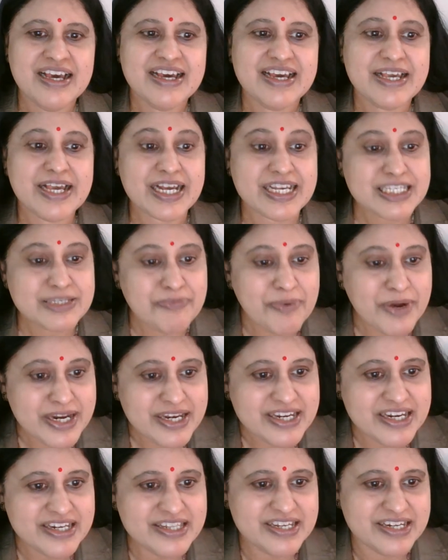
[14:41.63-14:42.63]
he
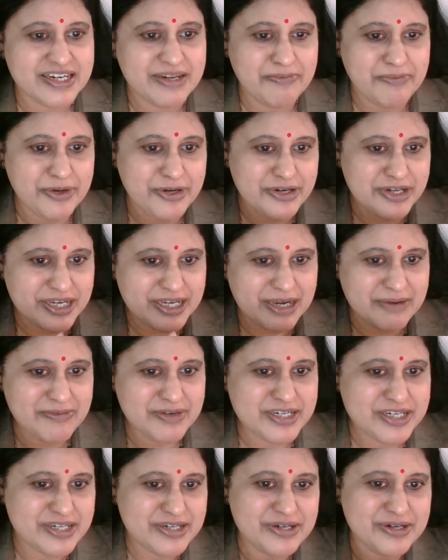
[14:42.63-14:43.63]
expected the Deputy
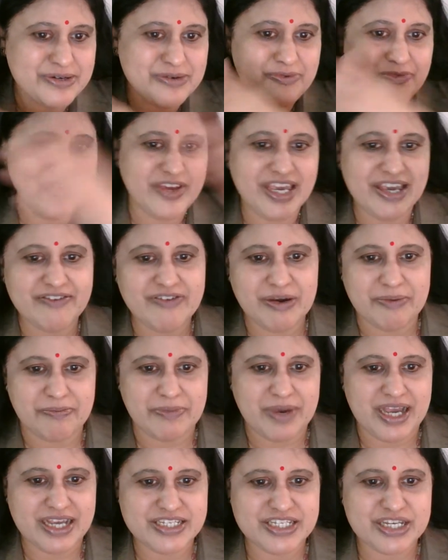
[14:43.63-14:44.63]
Commissioner to wave a
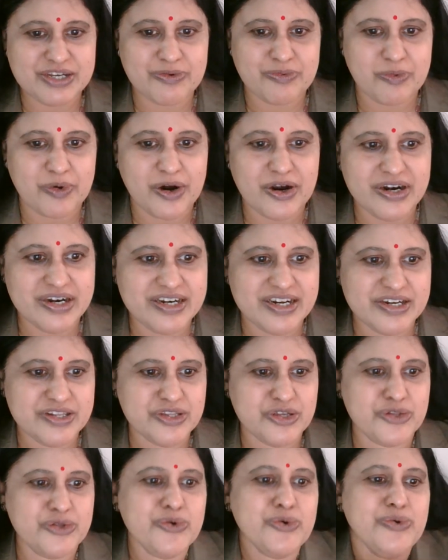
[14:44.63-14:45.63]
magic wand and
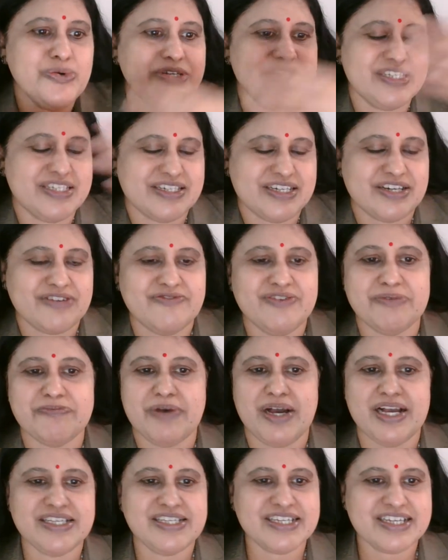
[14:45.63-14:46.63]
the new district will
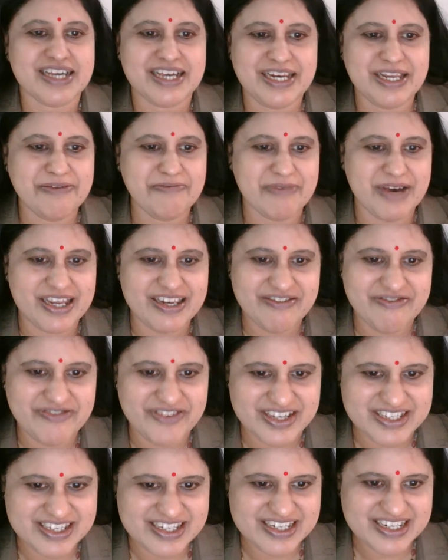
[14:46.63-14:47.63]
magically
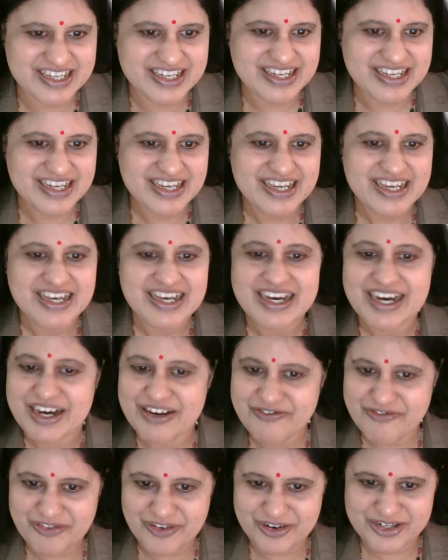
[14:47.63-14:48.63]
manifest.
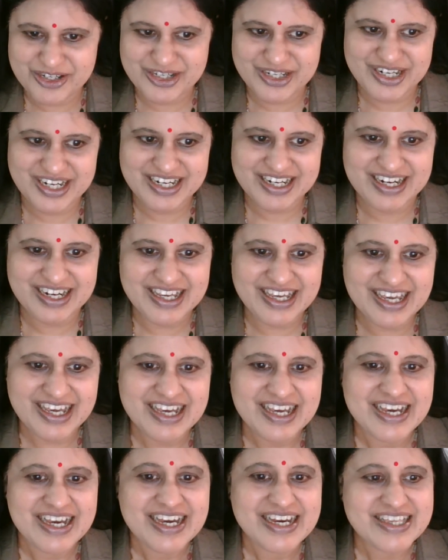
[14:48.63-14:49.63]
Unfortunately,
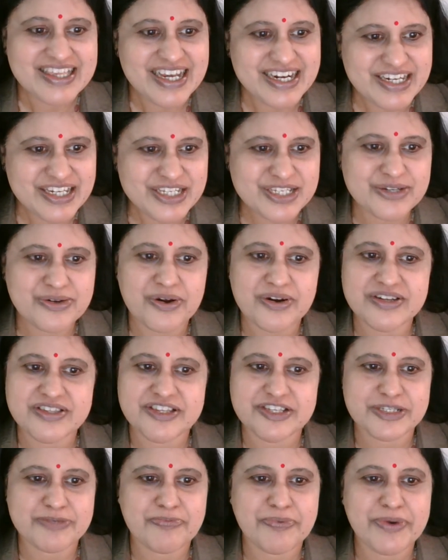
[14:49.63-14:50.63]
that is not
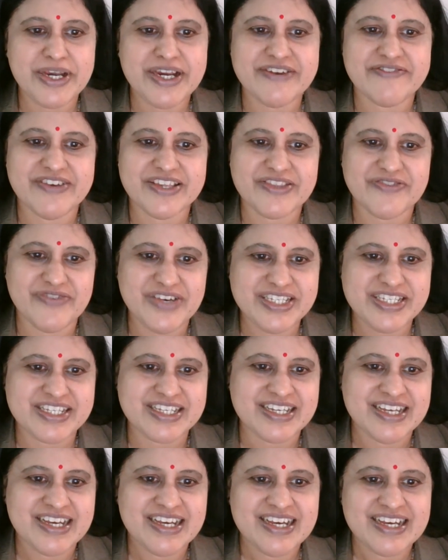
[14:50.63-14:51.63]
the speed with which
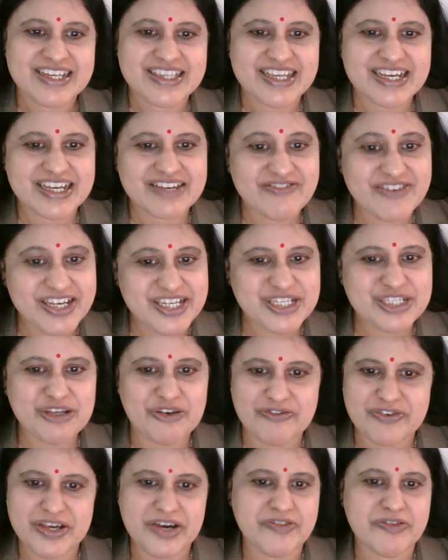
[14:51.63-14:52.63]
the wheels
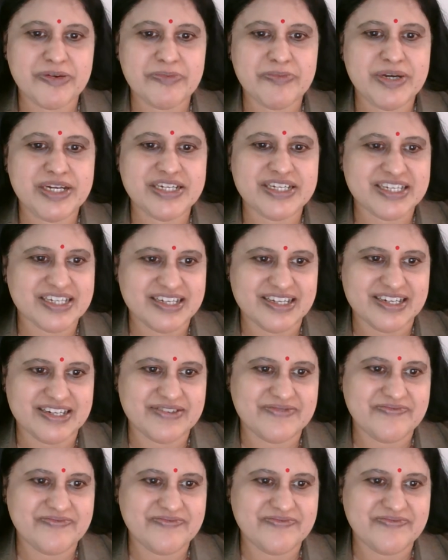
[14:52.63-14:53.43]
of government turn.